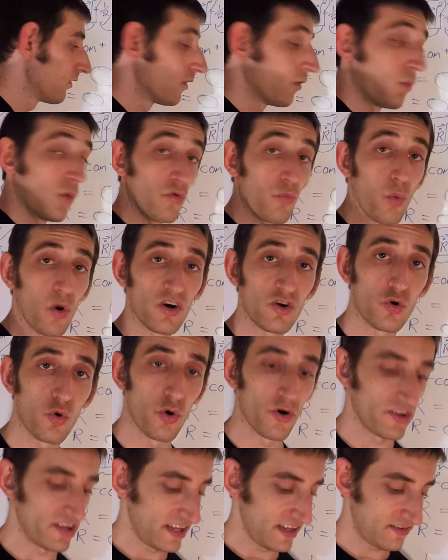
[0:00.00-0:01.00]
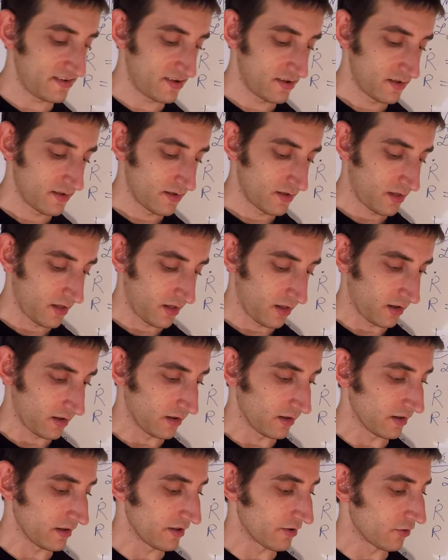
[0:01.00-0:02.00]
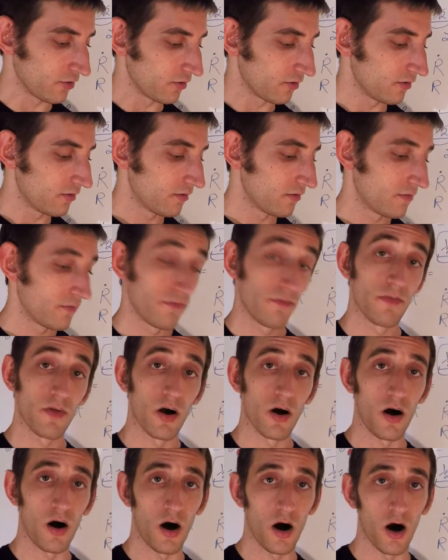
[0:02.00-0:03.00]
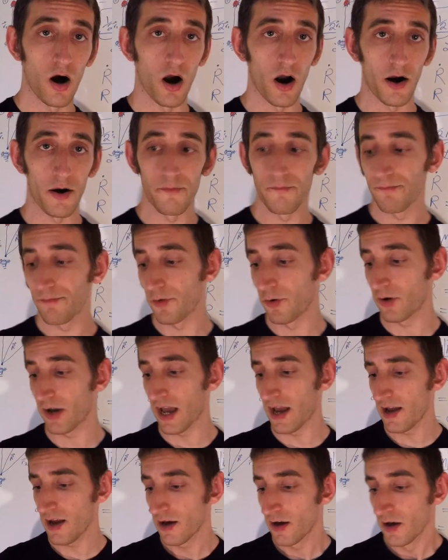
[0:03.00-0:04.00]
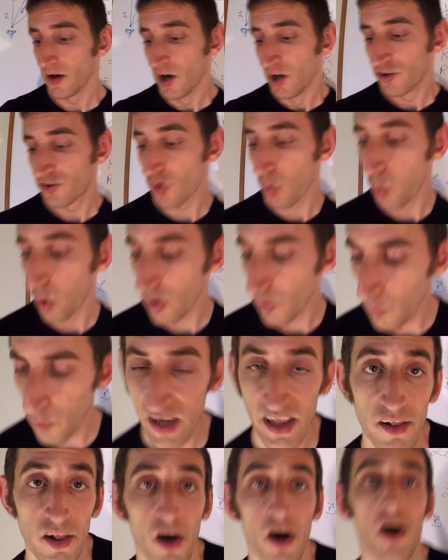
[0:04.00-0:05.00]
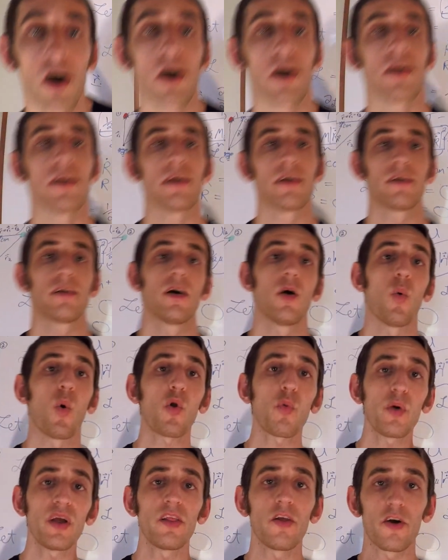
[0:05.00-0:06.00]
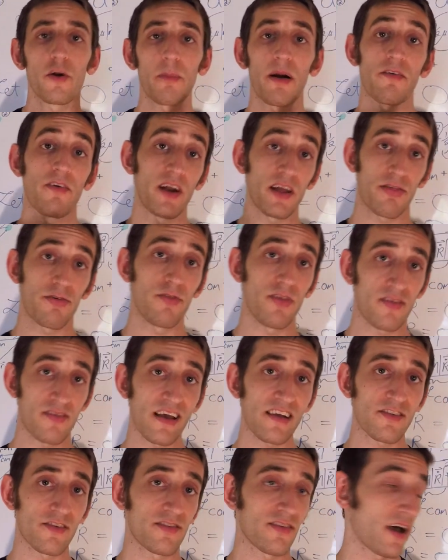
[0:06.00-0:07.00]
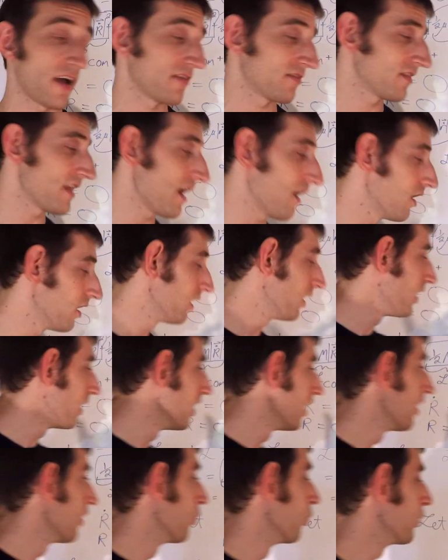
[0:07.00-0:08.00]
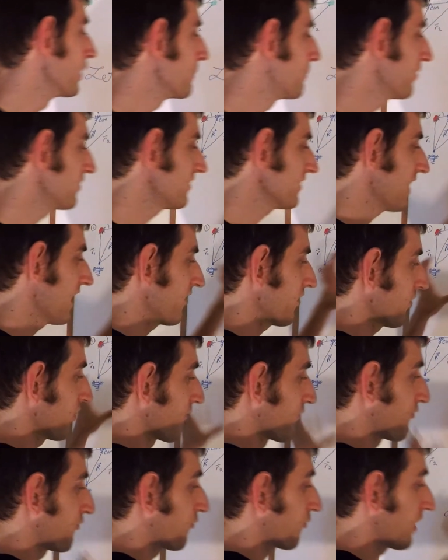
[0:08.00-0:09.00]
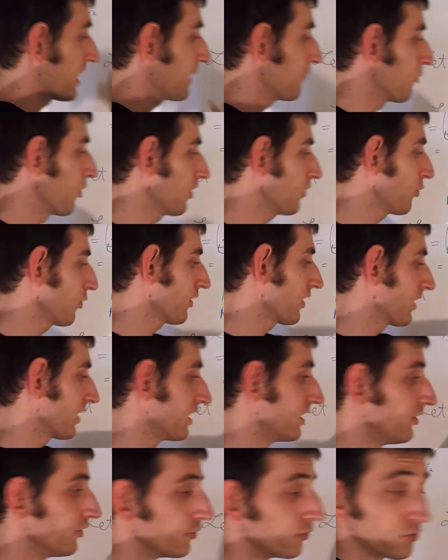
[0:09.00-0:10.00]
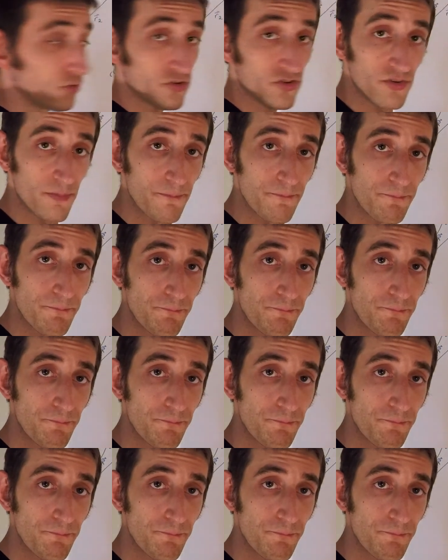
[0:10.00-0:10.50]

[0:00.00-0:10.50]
with one coordinate, little r, okay? So what did we learn? What did we learn by running through this exercise? Now, we put together the framework we're going to use